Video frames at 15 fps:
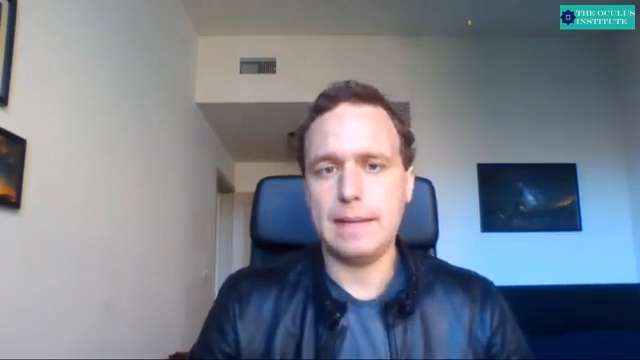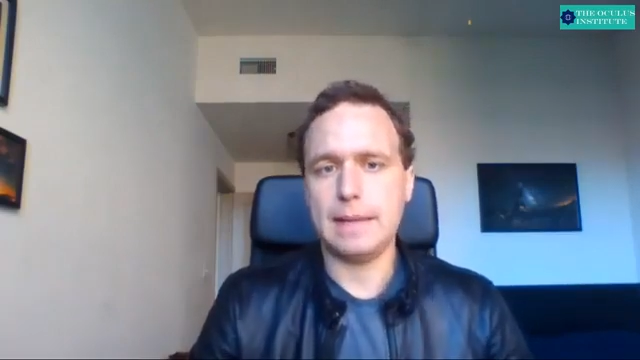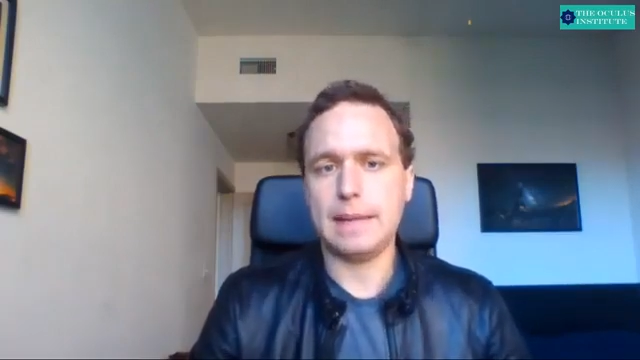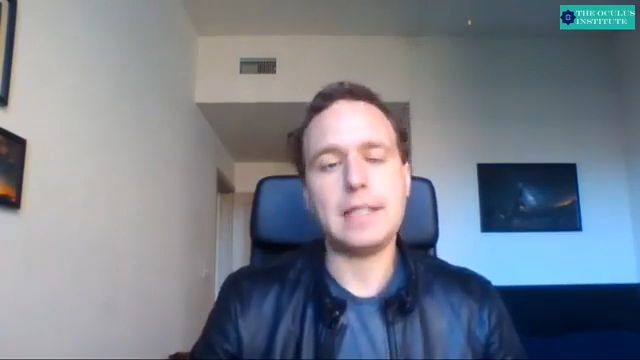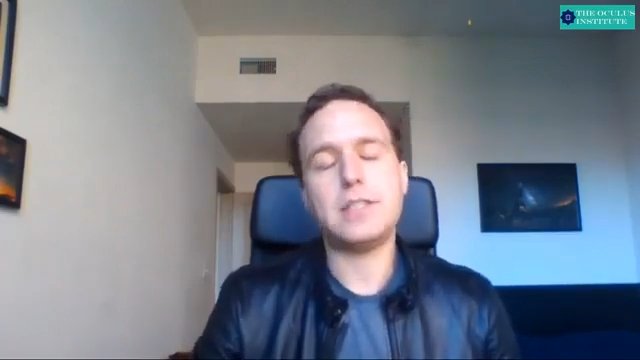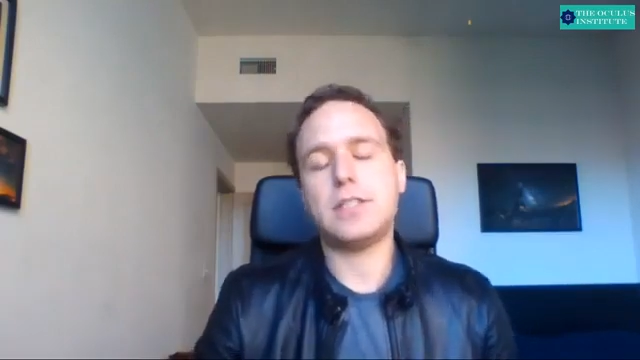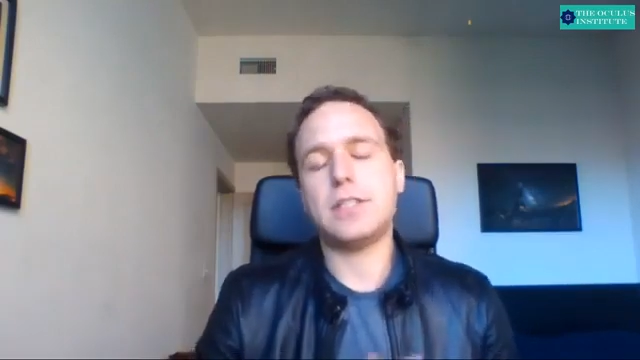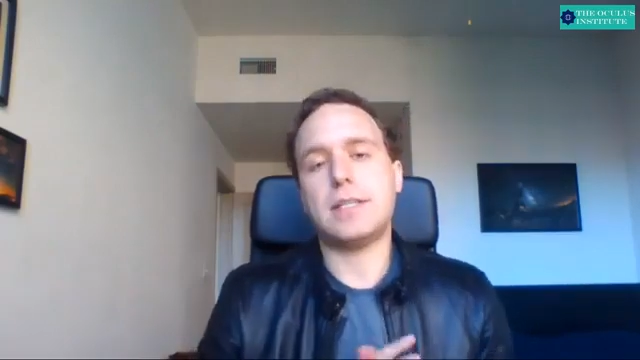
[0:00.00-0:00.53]

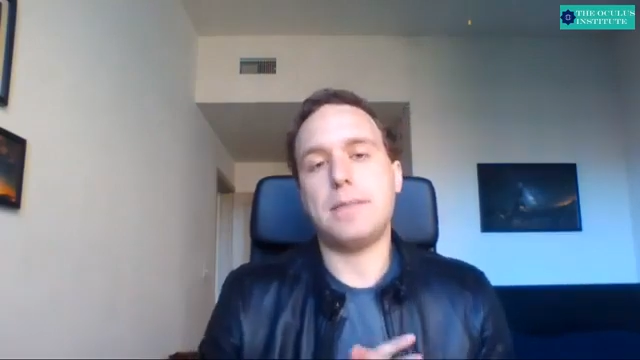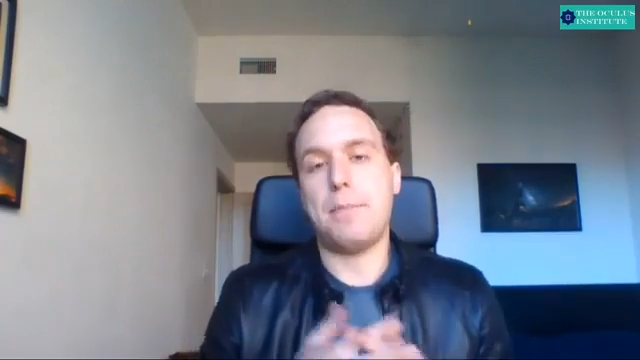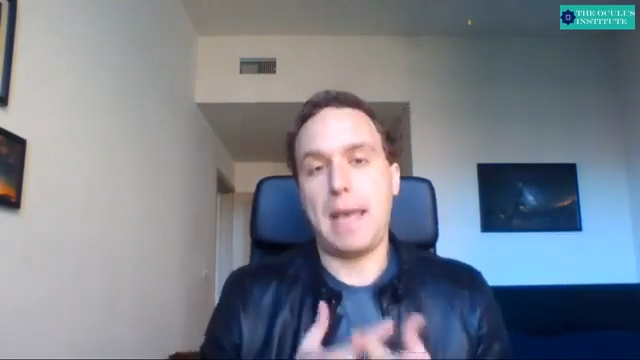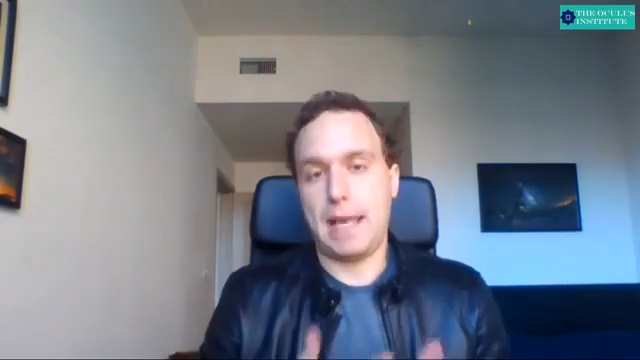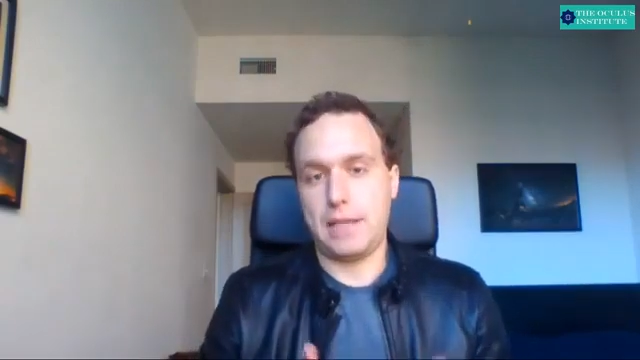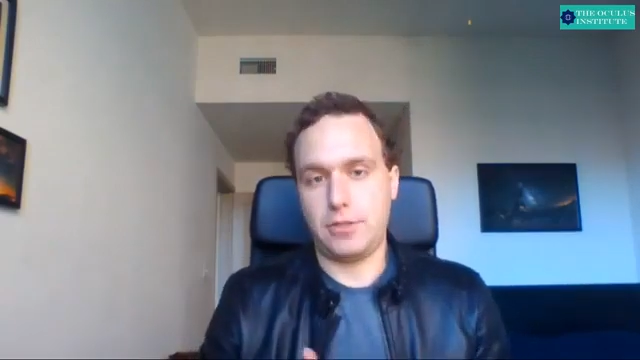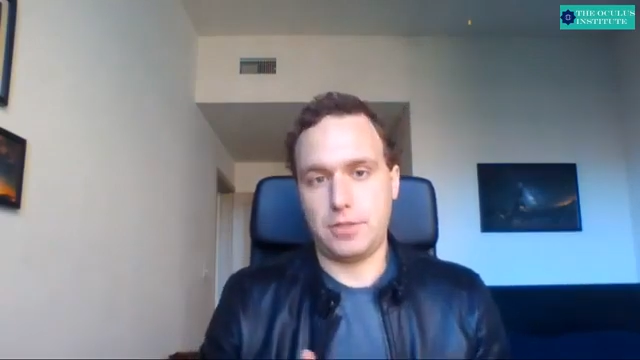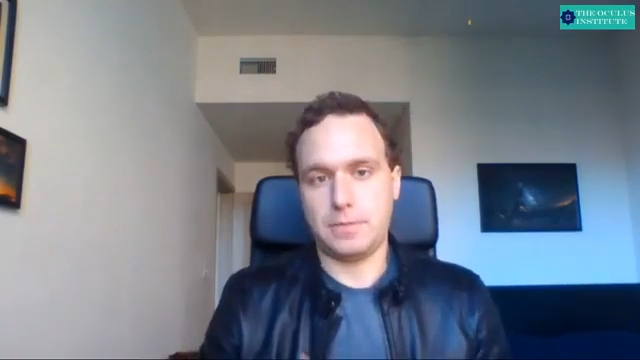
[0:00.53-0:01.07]
let's just
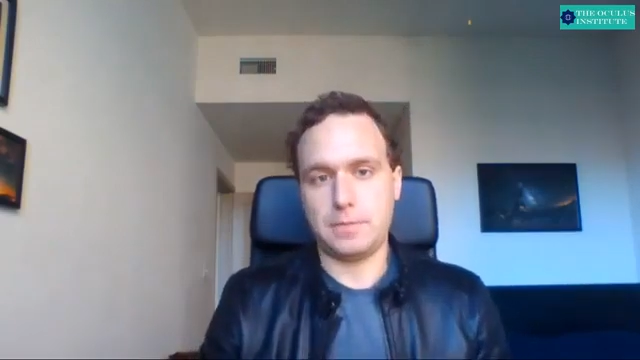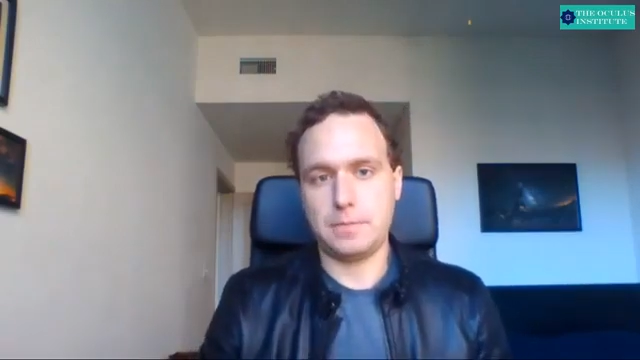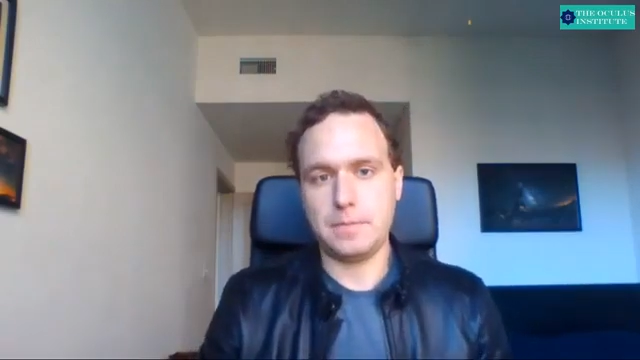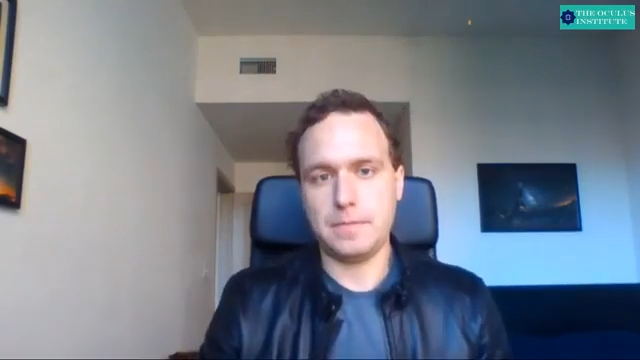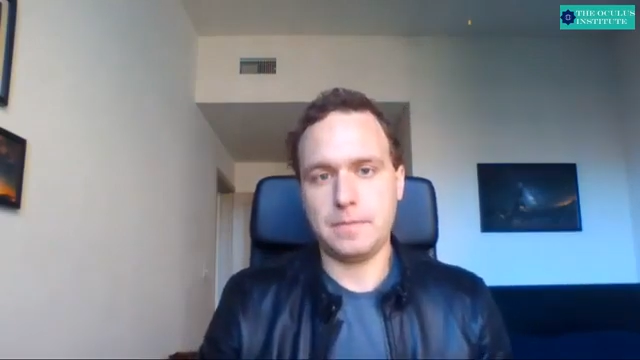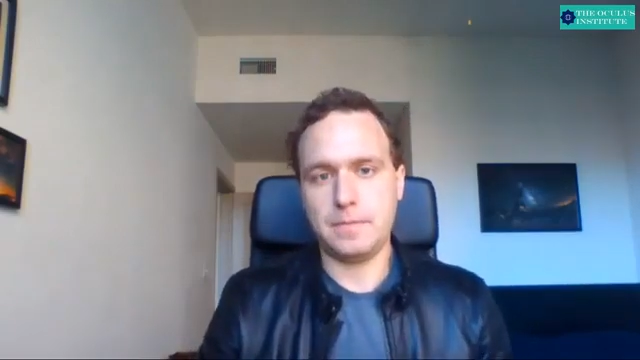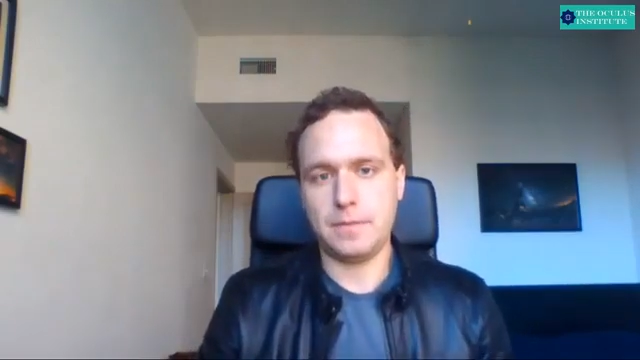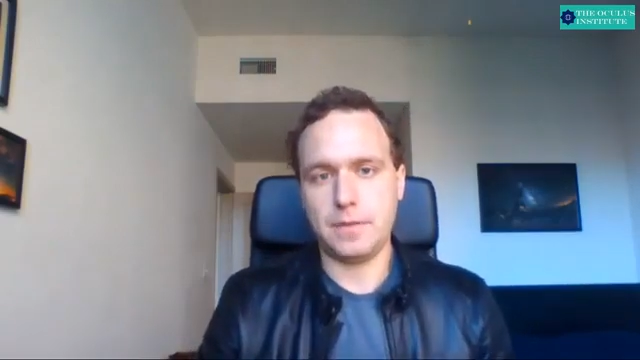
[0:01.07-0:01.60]
imagine,
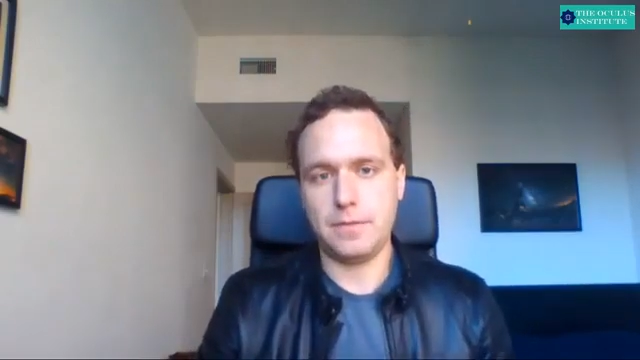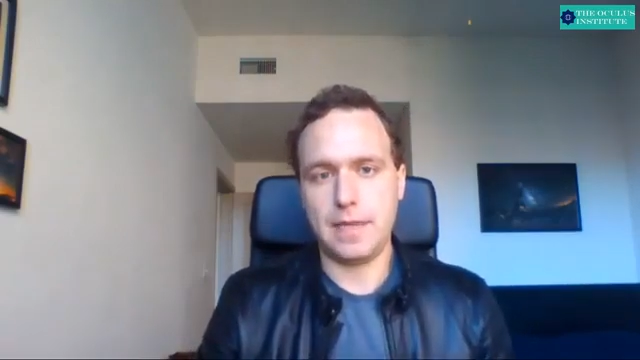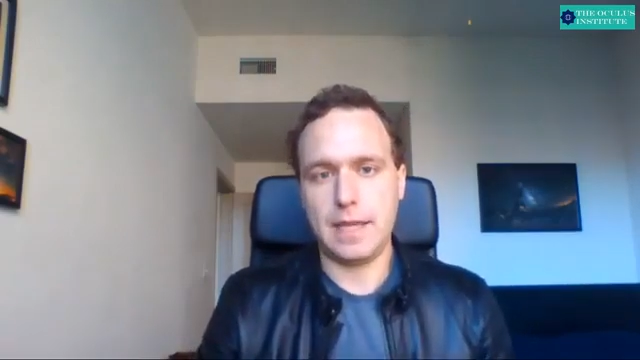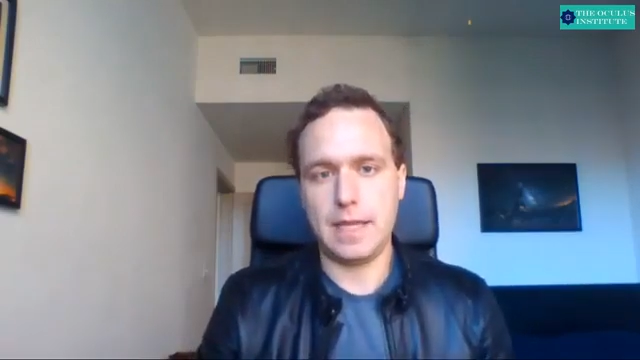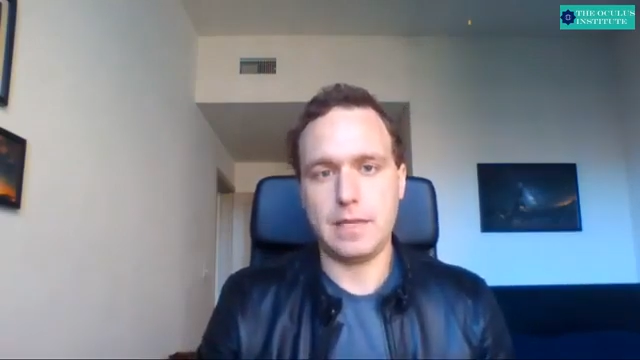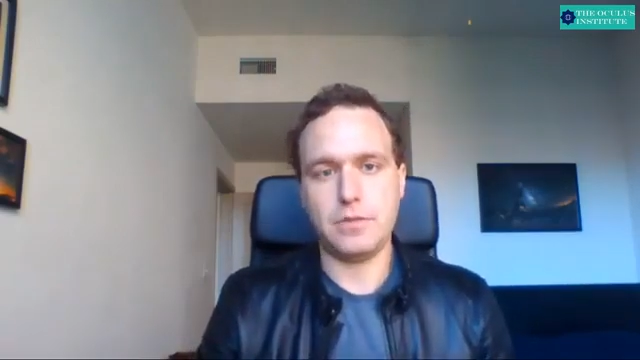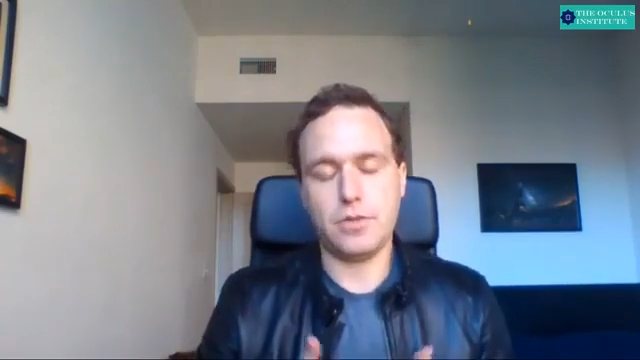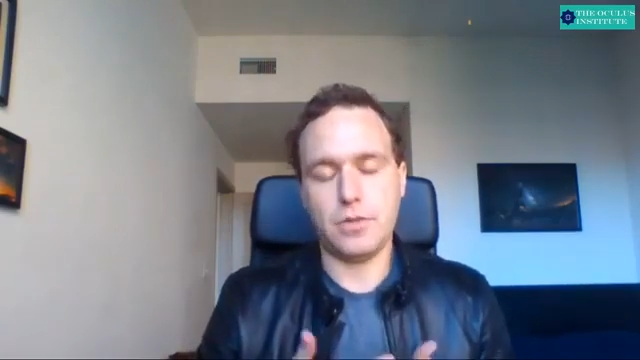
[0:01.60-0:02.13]
right?